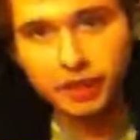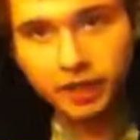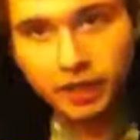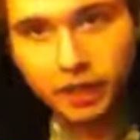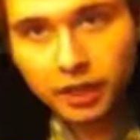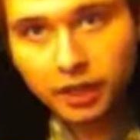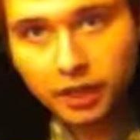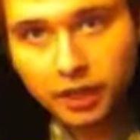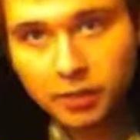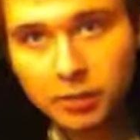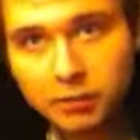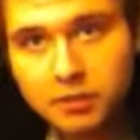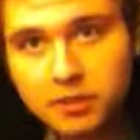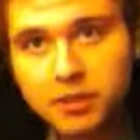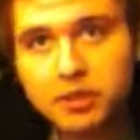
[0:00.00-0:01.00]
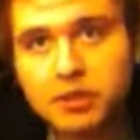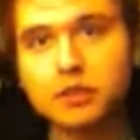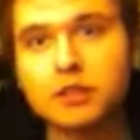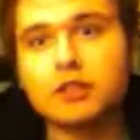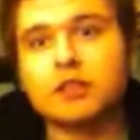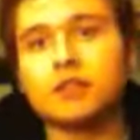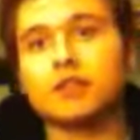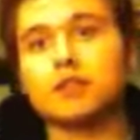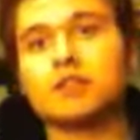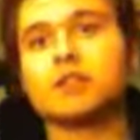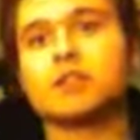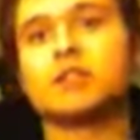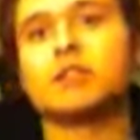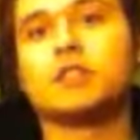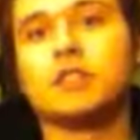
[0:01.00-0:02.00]
I'm up to
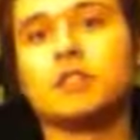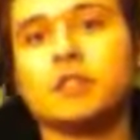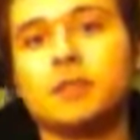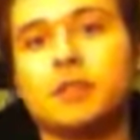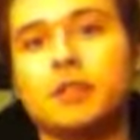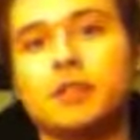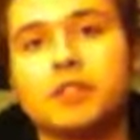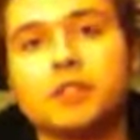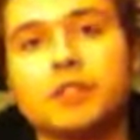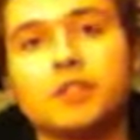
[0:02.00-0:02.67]
6 minutes,